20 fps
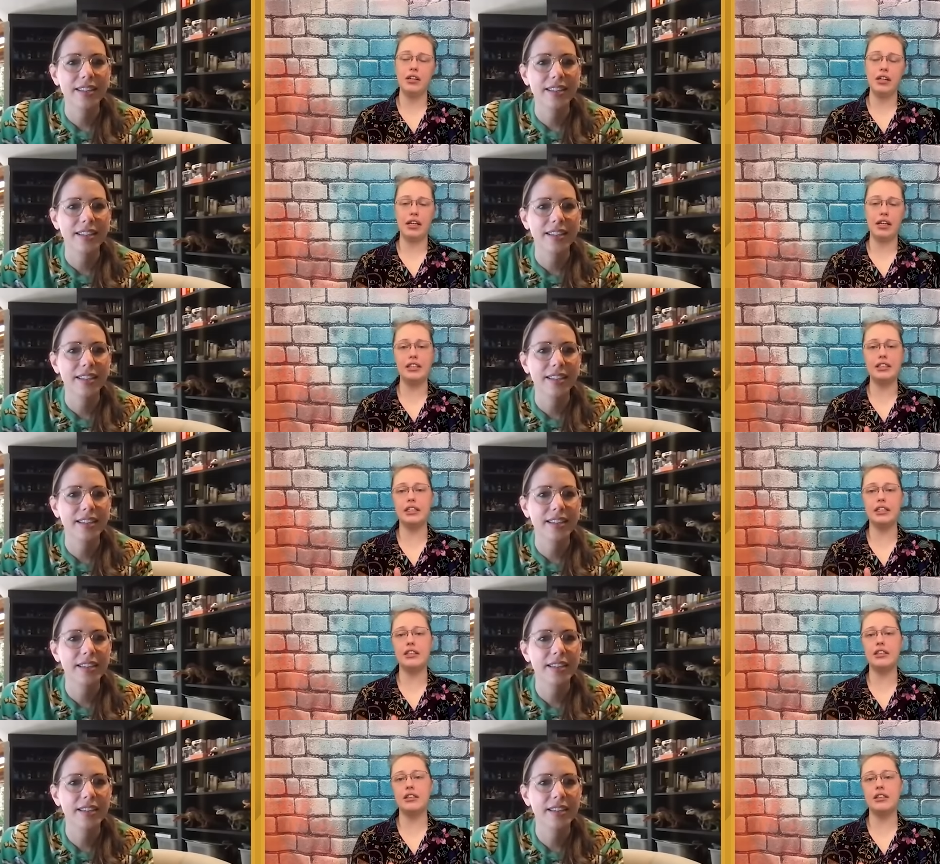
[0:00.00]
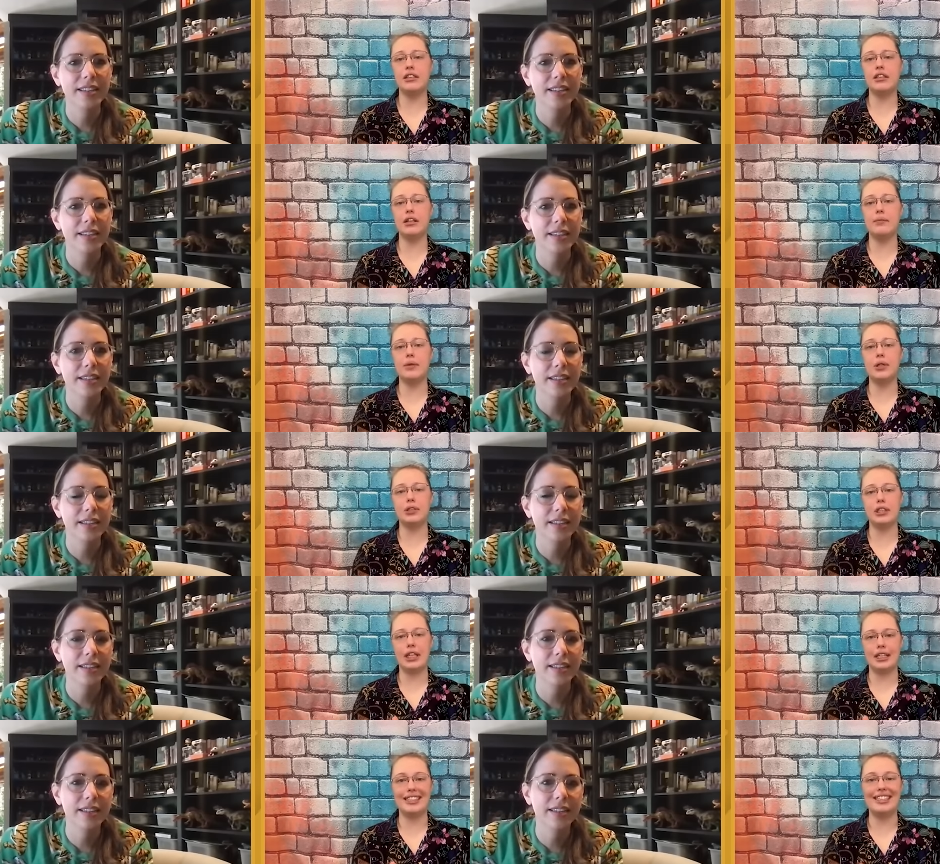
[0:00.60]
Speaker 1: isn't the
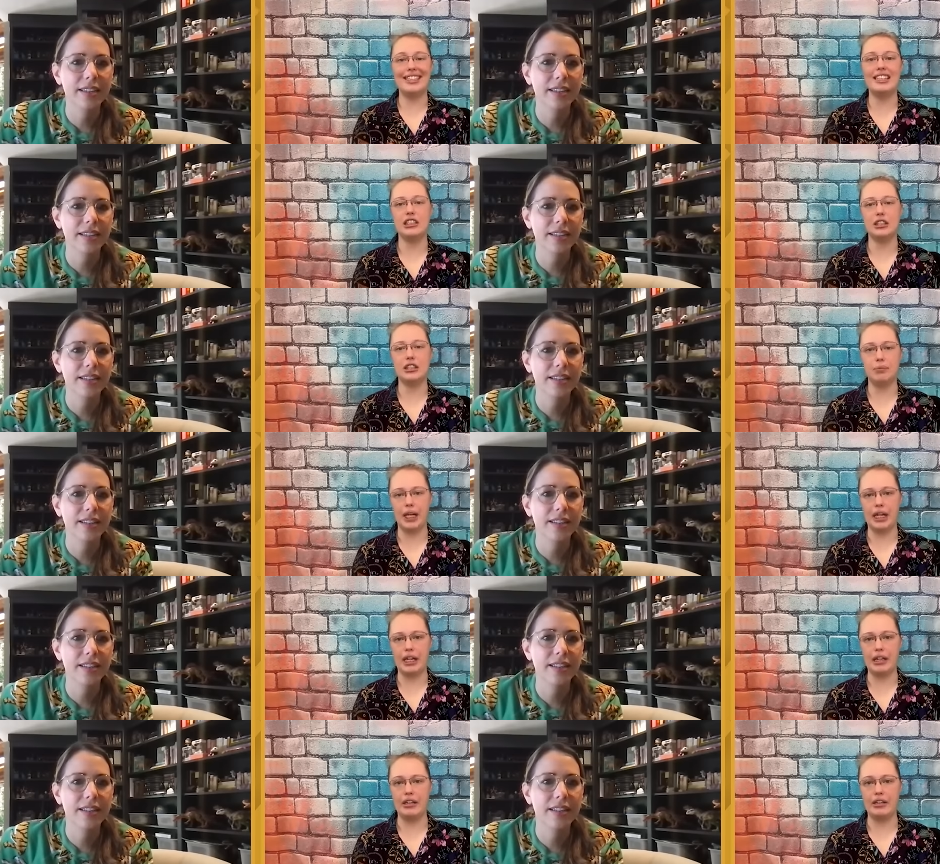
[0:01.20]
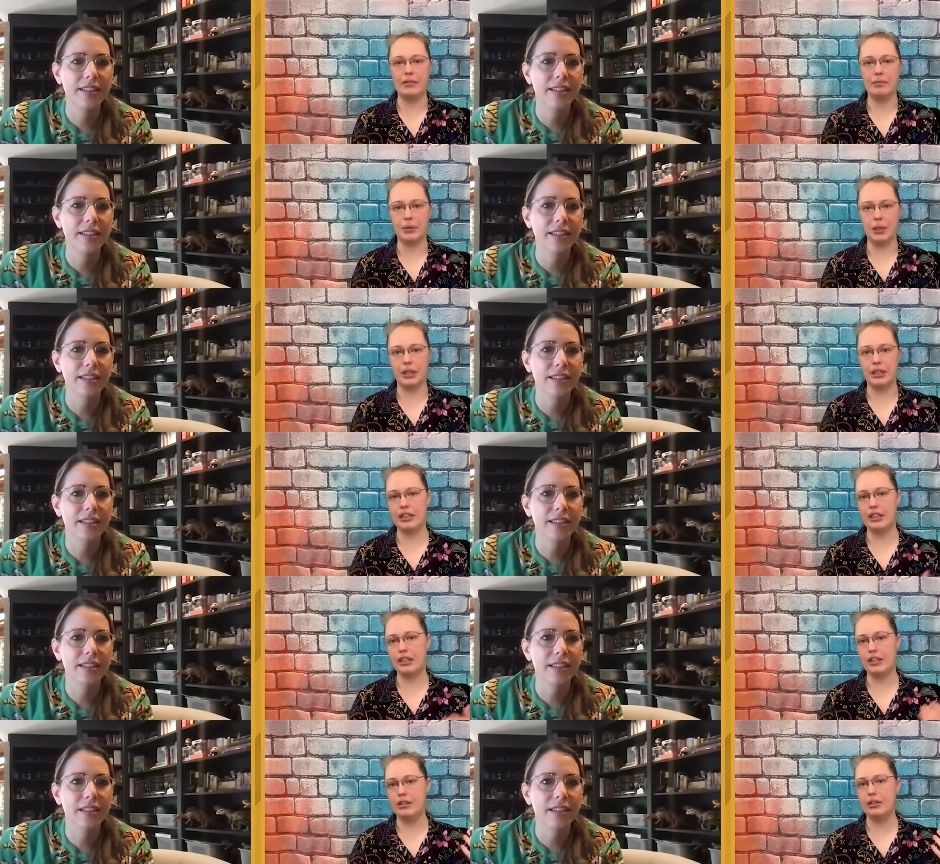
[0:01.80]
most anticipated,
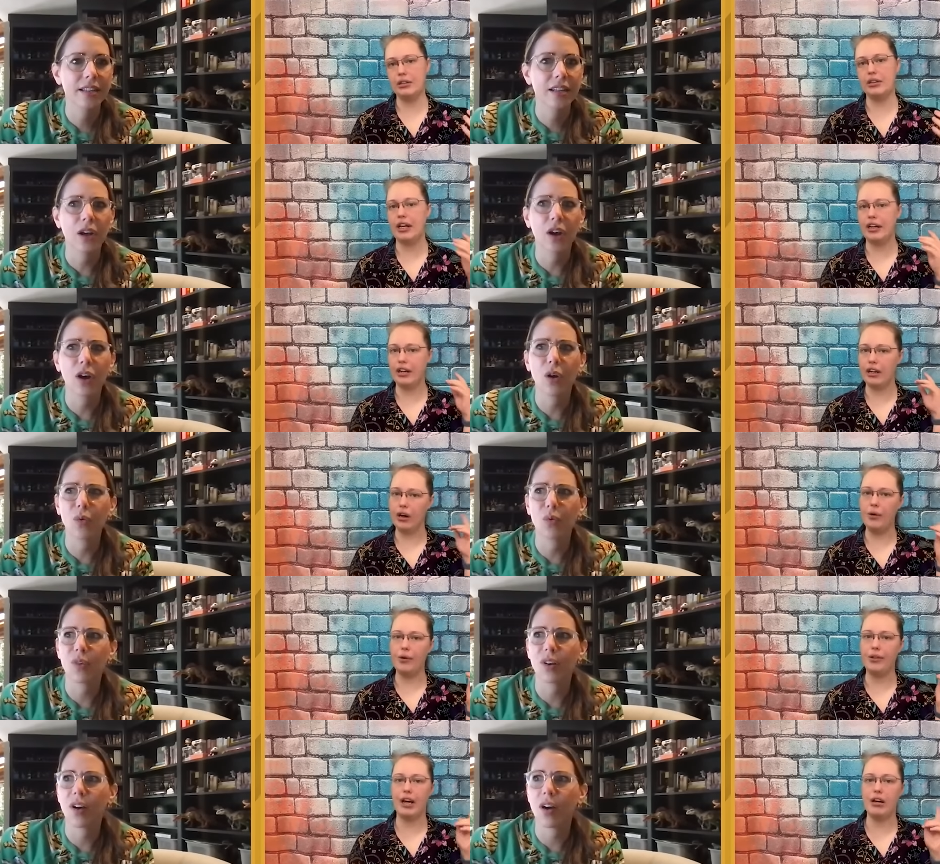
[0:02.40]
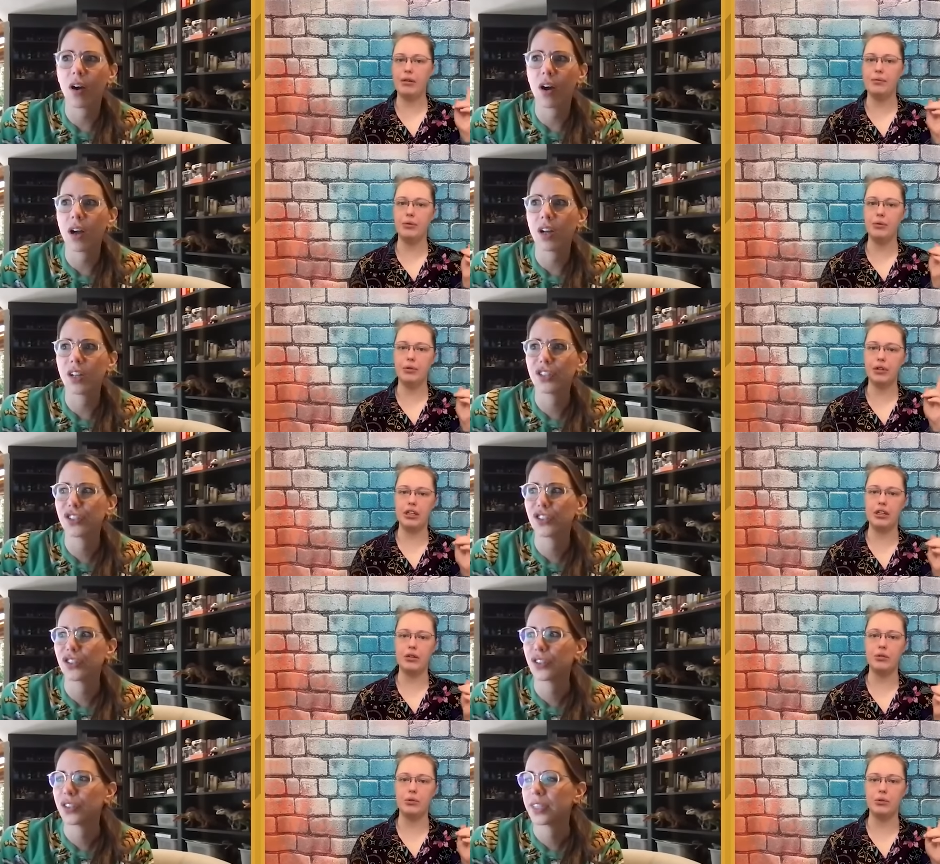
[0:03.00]
but you're like, oh, that would be
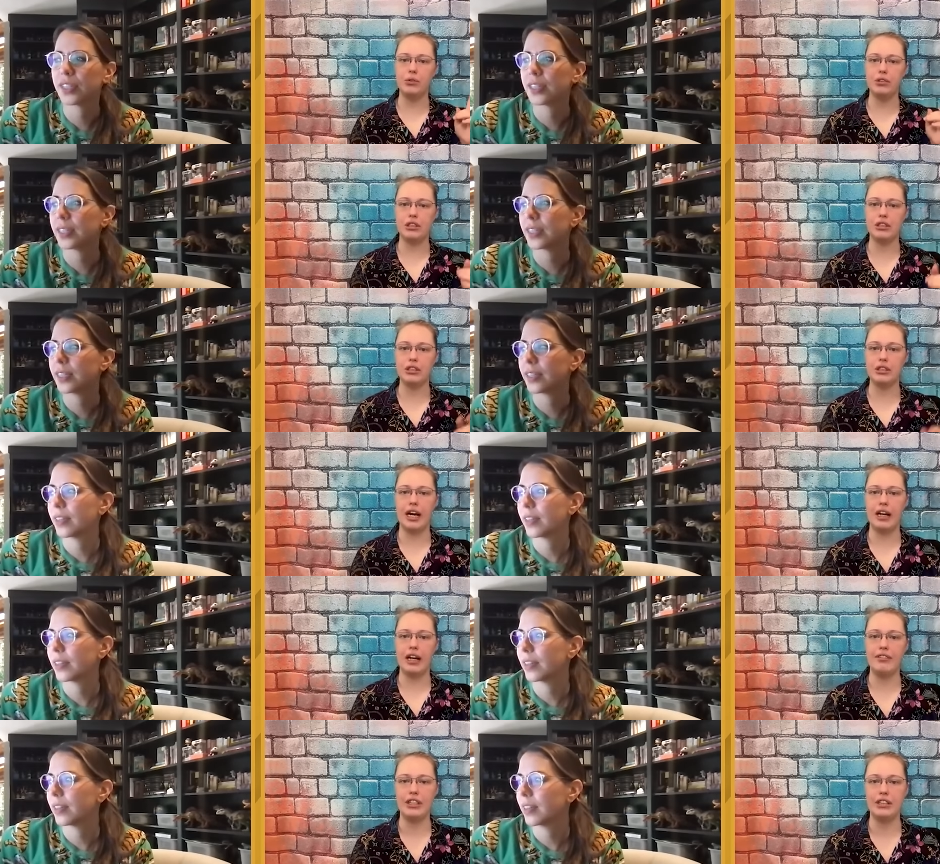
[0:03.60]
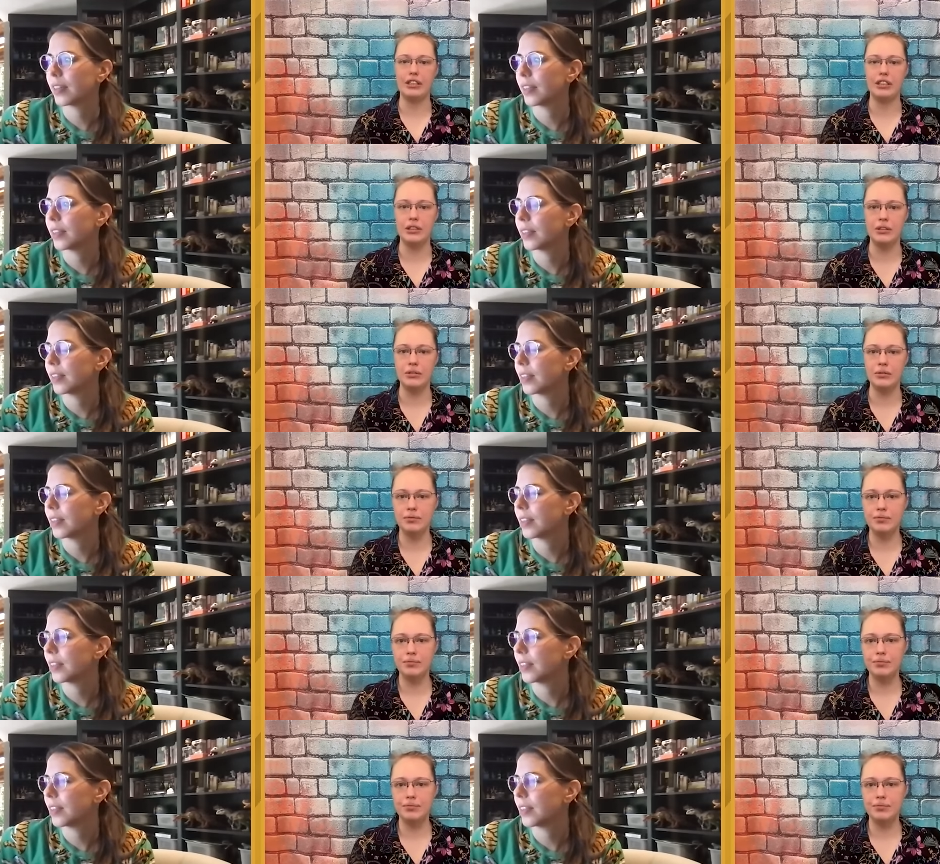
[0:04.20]
really cool to dive into?